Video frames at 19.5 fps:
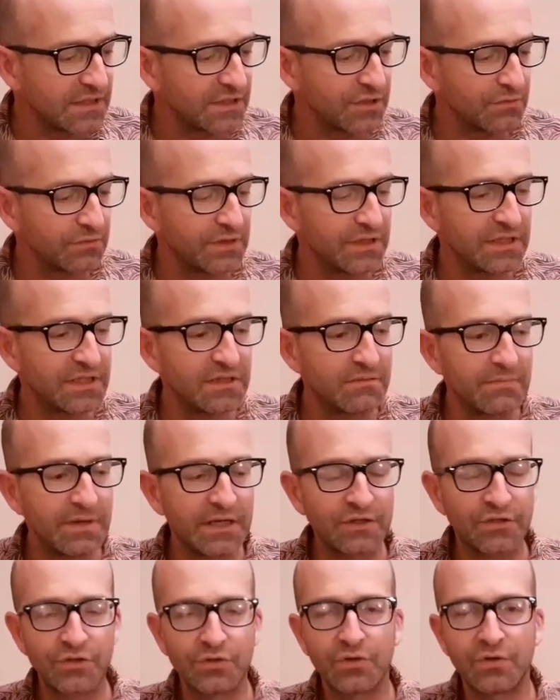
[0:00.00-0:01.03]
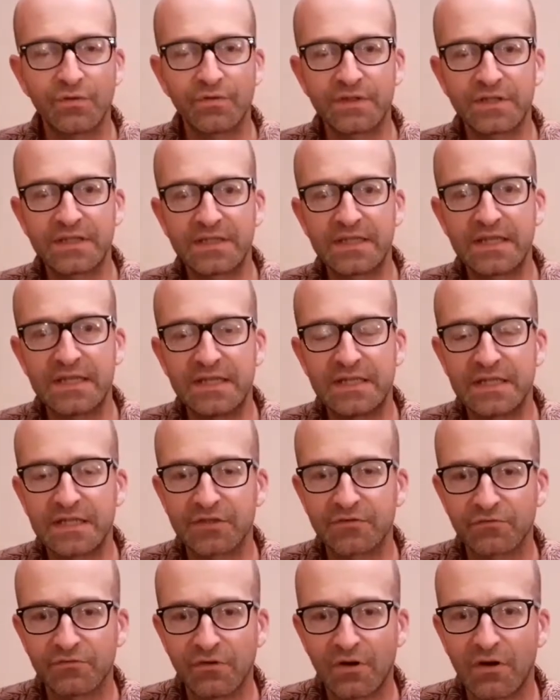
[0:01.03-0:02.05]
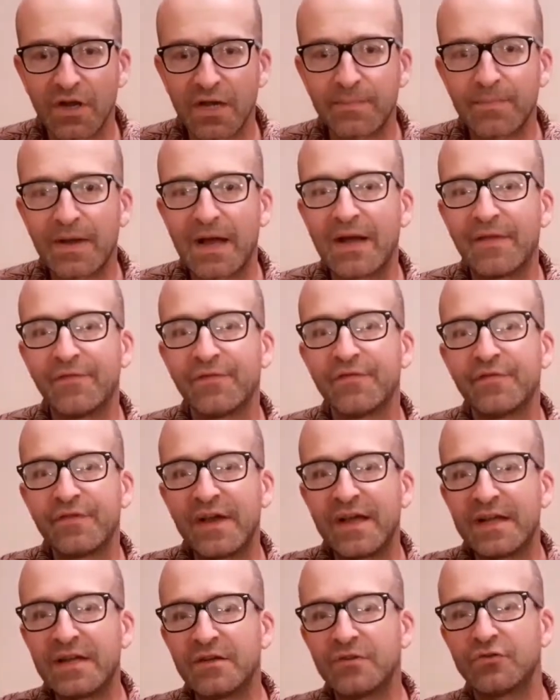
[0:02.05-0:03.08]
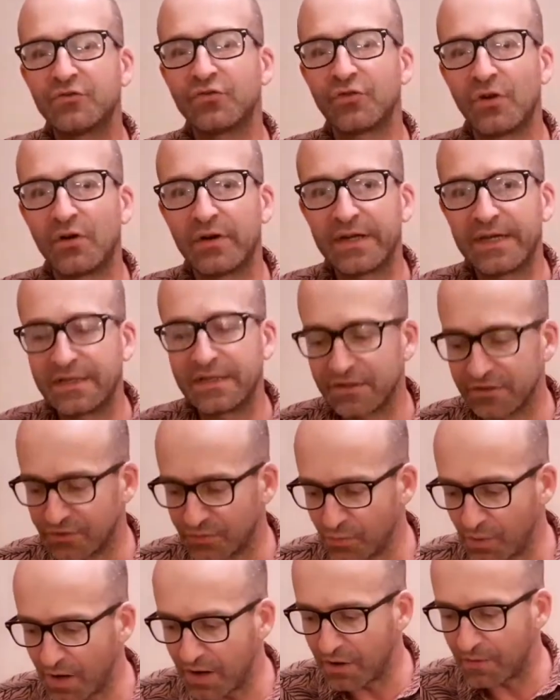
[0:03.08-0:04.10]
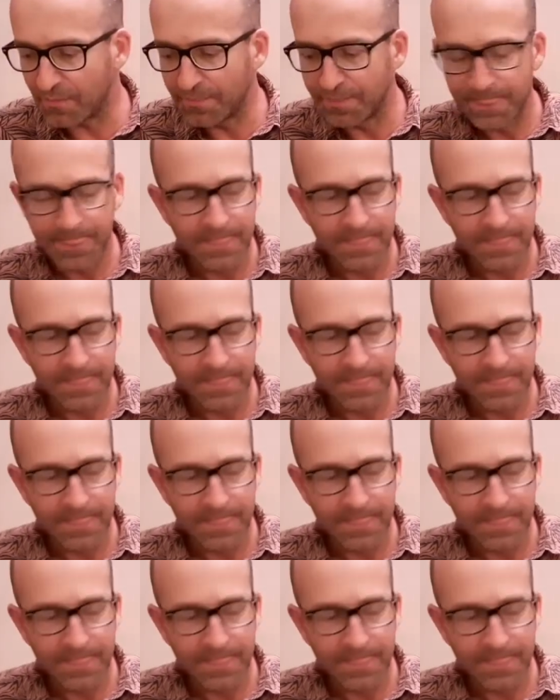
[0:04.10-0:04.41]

you'll need to make sure the seed is ripe and then dried as well.